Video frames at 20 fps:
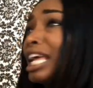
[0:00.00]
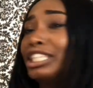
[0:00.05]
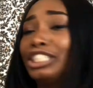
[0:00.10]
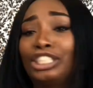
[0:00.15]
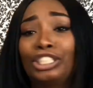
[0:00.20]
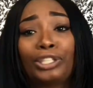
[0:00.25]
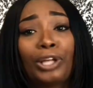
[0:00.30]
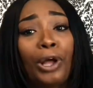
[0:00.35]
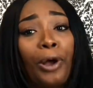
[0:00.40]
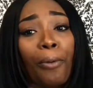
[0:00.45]

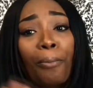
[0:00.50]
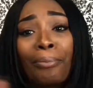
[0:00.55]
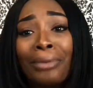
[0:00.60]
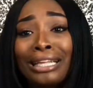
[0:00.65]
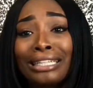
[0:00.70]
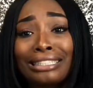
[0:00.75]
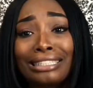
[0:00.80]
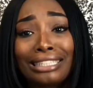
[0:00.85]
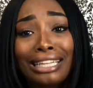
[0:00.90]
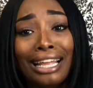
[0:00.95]
just go
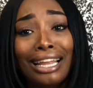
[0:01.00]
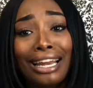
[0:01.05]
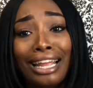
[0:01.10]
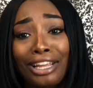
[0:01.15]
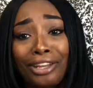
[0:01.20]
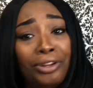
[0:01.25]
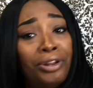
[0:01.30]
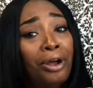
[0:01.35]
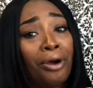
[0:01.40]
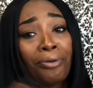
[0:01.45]
missing and
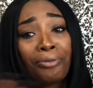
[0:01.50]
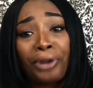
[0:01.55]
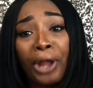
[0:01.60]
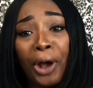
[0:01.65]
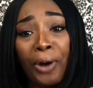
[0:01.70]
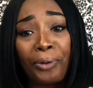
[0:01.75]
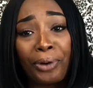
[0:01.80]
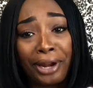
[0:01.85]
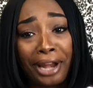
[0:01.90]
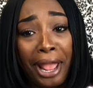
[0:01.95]
you don't know
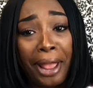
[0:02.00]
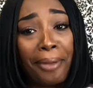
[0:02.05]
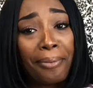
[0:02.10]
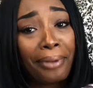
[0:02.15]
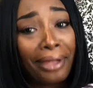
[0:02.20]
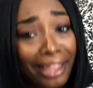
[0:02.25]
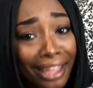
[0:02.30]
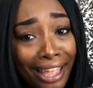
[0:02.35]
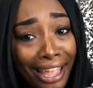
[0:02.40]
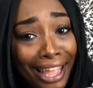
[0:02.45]
where they
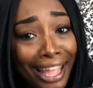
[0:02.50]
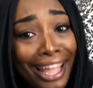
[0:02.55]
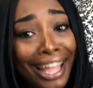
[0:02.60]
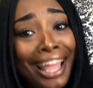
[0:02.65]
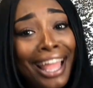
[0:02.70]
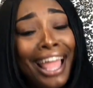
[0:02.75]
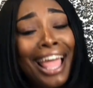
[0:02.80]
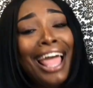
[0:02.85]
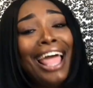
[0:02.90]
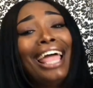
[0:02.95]
been.
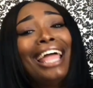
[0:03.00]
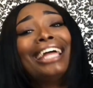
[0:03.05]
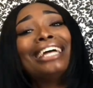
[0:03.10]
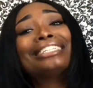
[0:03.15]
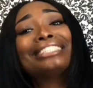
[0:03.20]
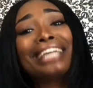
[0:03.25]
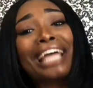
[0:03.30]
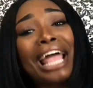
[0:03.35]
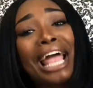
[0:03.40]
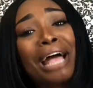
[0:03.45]

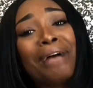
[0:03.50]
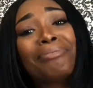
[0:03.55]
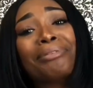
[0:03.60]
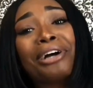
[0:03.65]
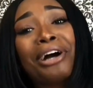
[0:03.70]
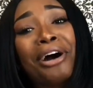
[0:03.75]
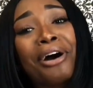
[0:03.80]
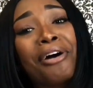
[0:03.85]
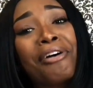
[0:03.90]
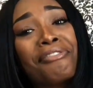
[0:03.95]
It's an app
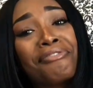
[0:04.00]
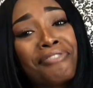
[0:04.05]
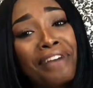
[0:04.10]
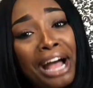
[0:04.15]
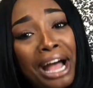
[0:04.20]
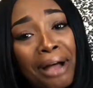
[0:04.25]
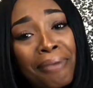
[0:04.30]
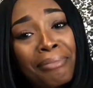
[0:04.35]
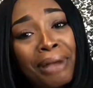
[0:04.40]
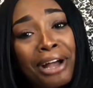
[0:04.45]
called
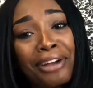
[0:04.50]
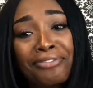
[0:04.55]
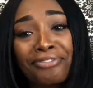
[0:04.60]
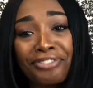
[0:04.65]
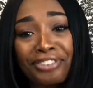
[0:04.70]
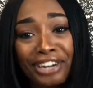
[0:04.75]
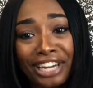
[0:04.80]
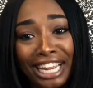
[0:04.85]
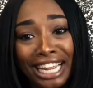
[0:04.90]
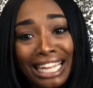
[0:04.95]
Find My
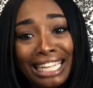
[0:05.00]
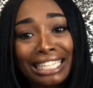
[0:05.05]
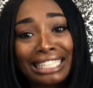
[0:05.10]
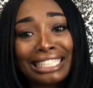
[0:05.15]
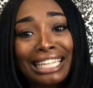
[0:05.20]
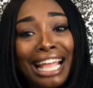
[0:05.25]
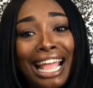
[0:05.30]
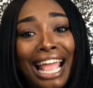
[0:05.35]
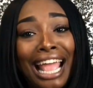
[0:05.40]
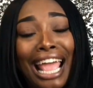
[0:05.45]
Friends,
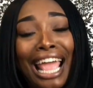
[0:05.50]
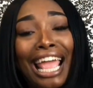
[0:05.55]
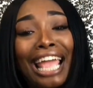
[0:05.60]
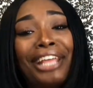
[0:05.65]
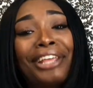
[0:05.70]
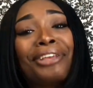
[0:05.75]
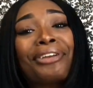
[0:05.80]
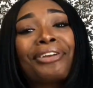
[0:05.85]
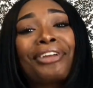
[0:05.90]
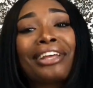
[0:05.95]
and
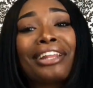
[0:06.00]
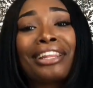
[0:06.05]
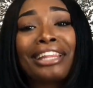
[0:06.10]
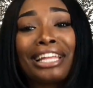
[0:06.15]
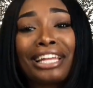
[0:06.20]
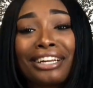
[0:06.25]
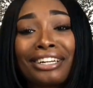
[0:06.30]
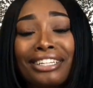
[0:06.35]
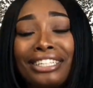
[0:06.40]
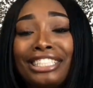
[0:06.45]
you can
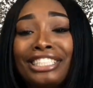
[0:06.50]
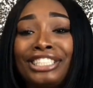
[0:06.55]
literally